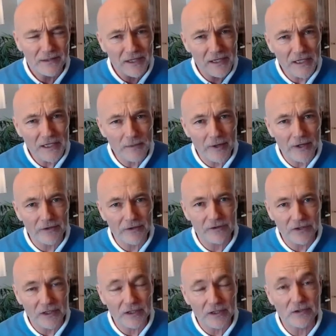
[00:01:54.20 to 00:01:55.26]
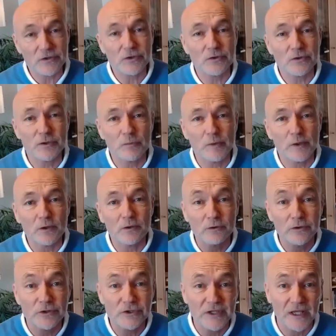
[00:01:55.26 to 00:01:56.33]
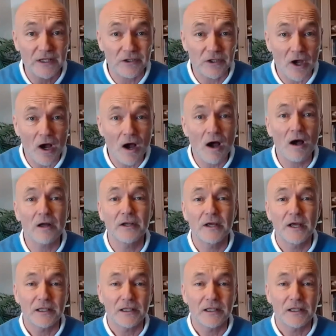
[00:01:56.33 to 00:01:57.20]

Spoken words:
think about our thinking, so that we could understand God,